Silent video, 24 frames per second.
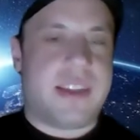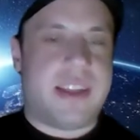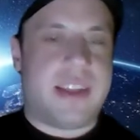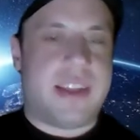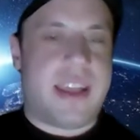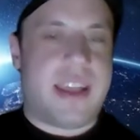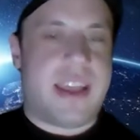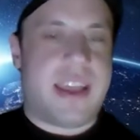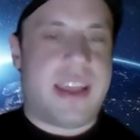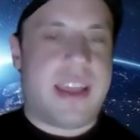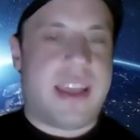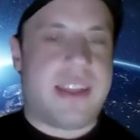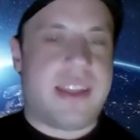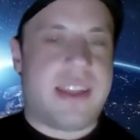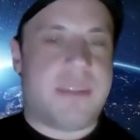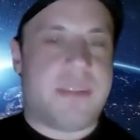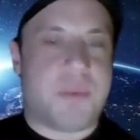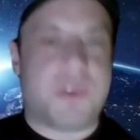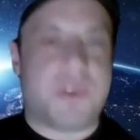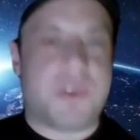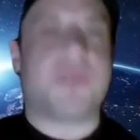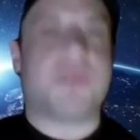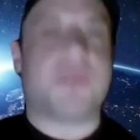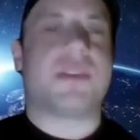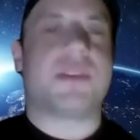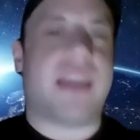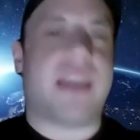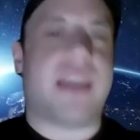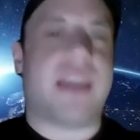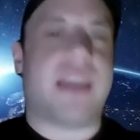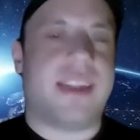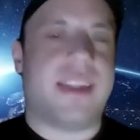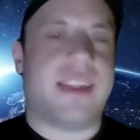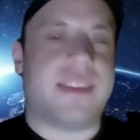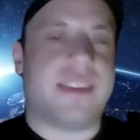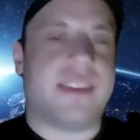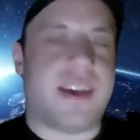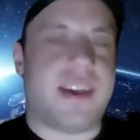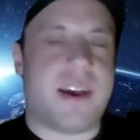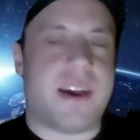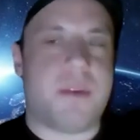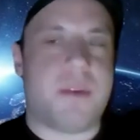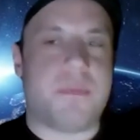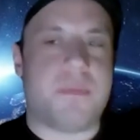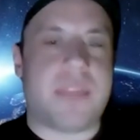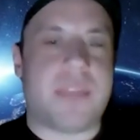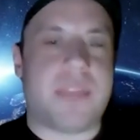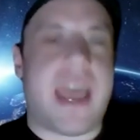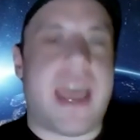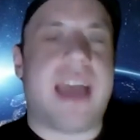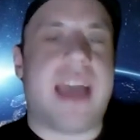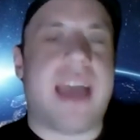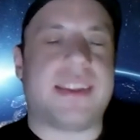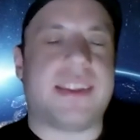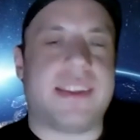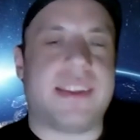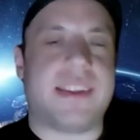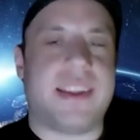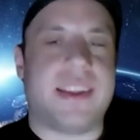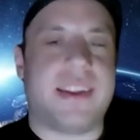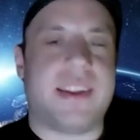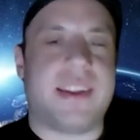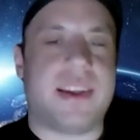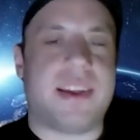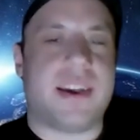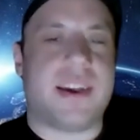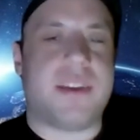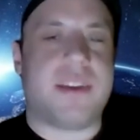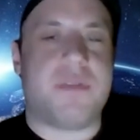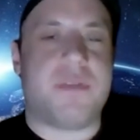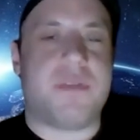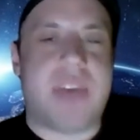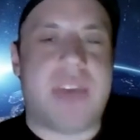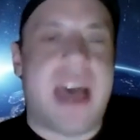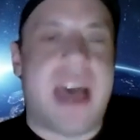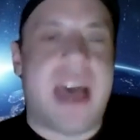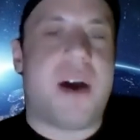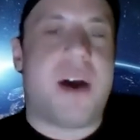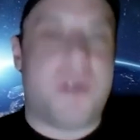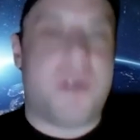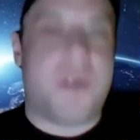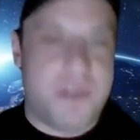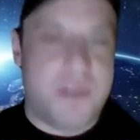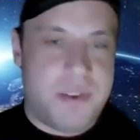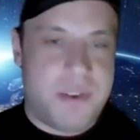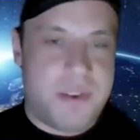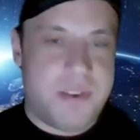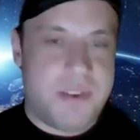and produced and acted in Val,